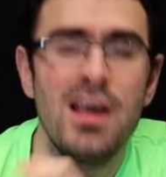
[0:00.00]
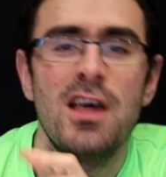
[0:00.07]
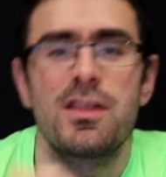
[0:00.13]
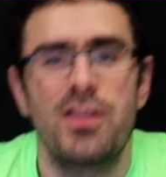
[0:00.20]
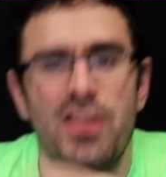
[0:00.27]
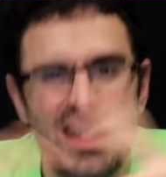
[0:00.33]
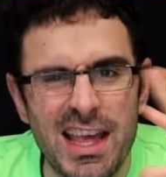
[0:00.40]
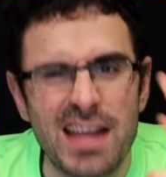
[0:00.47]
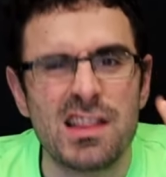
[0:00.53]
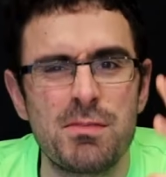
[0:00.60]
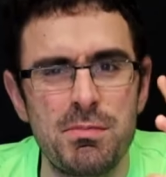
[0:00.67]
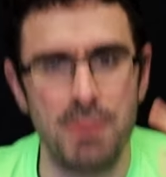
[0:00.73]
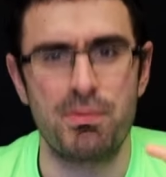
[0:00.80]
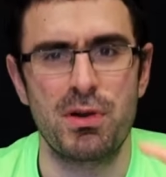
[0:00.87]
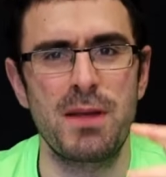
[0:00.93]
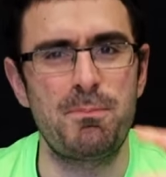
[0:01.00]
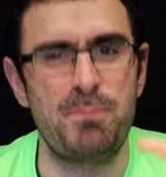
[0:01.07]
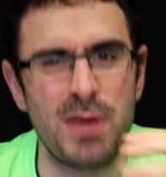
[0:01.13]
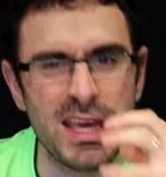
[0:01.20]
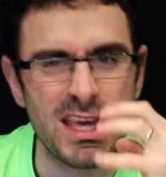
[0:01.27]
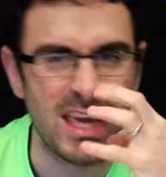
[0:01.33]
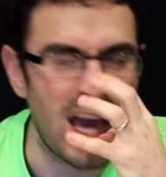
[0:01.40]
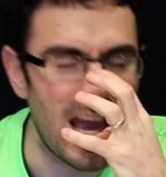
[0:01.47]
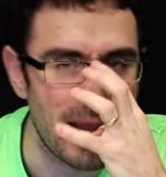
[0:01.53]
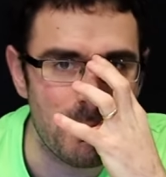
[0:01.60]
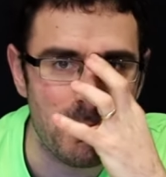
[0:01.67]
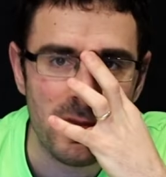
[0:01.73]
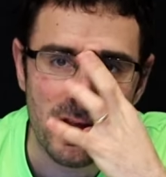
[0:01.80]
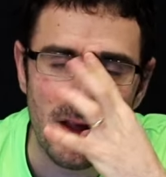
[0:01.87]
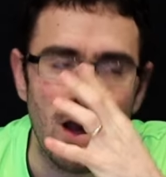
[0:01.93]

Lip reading: So they tend to be pretty big games.